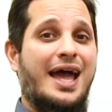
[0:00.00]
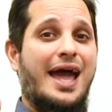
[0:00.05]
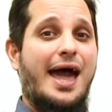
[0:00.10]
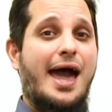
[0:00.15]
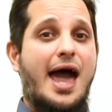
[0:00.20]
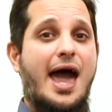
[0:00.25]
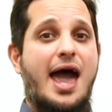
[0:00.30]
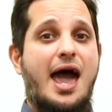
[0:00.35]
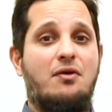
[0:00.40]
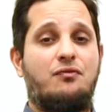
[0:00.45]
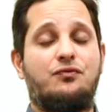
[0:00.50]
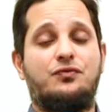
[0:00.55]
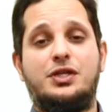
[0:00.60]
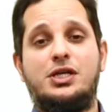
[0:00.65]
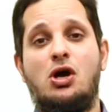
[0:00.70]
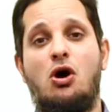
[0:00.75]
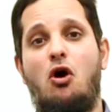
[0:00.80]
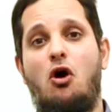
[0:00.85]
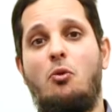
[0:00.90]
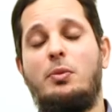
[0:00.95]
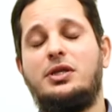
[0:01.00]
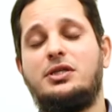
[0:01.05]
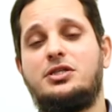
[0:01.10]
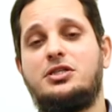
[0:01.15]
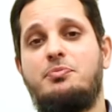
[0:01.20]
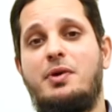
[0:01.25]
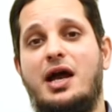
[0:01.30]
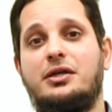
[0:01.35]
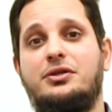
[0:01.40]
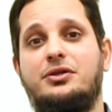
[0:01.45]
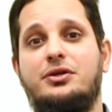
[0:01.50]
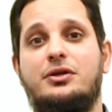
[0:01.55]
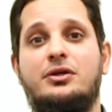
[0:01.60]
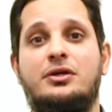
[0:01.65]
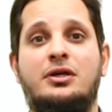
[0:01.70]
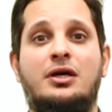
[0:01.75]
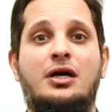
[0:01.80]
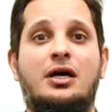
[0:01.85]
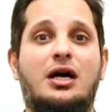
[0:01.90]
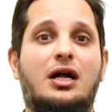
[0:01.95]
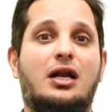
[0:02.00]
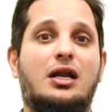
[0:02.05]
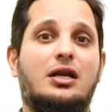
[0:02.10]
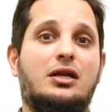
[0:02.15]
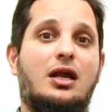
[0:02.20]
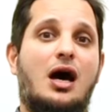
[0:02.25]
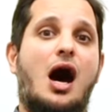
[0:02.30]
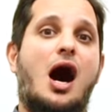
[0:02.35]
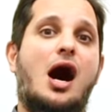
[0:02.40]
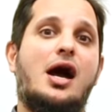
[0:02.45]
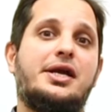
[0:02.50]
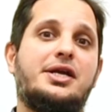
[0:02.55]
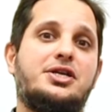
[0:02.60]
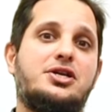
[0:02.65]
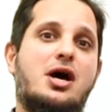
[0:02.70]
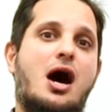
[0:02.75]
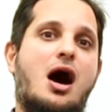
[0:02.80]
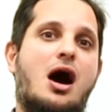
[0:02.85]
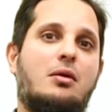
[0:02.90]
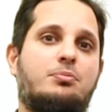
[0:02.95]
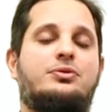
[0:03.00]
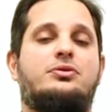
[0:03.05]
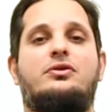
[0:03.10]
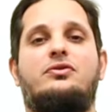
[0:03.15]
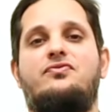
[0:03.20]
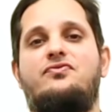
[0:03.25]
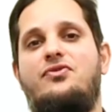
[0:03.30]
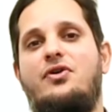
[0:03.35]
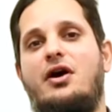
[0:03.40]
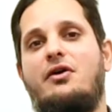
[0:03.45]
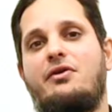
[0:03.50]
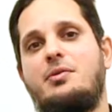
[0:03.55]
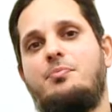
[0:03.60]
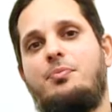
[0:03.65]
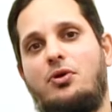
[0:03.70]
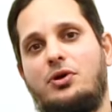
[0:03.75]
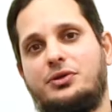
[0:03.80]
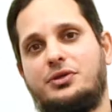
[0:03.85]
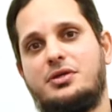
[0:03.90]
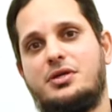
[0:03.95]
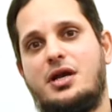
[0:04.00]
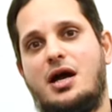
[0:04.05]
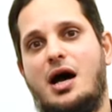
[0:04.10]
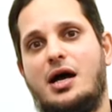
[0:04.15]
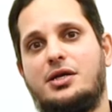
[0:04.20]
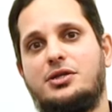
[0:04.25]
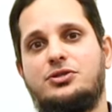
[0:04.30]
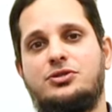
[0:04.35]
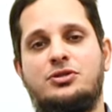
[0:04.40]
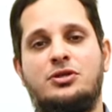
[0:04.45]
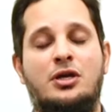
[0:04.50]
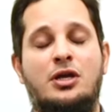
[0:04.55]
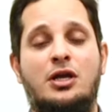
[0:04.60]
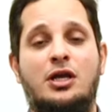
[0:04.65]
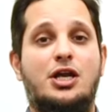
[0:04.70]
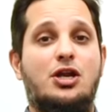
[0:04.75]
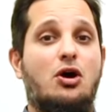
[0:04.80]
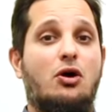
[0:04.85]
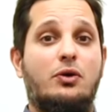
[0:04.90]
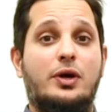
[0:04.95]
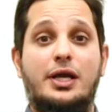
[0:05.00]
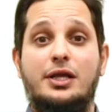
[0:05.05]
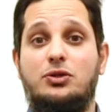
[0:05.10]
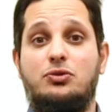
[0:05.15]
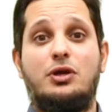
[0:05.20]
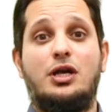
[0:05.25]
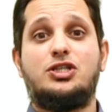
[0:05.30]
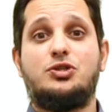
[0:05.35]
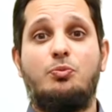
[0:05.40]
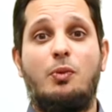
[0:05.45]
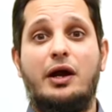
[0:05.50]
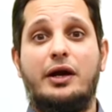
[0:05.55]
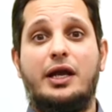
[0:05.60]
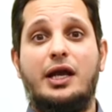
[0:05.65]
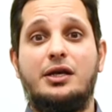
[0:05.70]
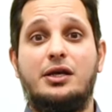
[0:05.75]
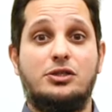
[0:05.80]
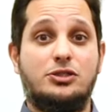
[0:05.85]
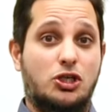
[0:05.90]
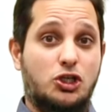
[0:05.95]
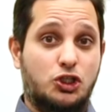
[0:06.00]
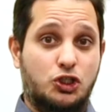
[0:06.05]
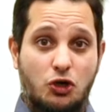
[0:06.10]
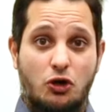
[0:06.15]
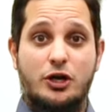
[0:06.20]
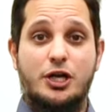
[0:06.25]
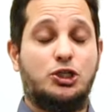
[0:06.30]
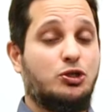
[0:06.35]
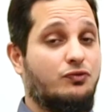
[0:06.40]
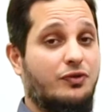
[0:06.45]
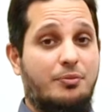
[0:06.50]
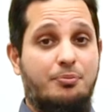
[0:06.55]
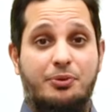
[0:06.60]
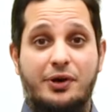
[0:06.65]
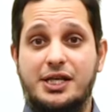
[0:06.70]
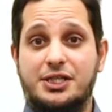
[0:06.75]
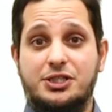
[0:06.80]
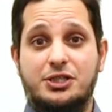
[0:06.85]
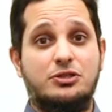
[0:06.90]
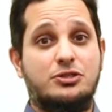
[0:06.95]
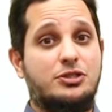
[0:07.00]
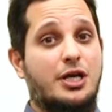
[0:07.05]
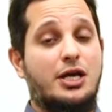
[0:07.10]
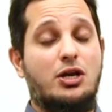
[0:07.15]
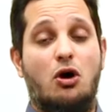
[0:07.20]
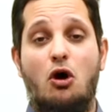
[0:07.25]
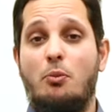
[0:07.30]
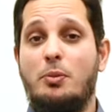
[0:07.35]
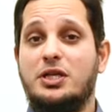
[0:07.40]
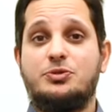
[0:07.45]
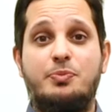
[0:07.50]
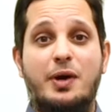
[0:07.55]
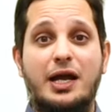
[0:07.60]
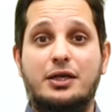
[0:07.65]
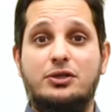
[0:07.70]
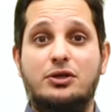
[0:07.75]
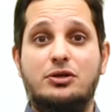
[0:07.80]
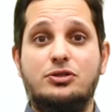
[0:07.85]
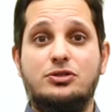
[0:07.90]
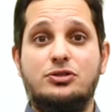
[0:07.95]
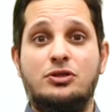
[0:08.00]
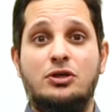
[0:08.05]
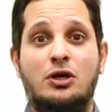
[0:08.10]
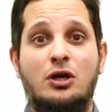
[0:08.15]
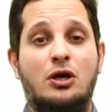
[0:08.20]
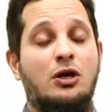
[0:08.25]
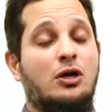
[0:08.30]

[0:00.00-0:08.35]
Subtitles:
have the home inspector lined up. Very important, guys. You know, in today's market, there's a shortage of appraisals and home inspectors.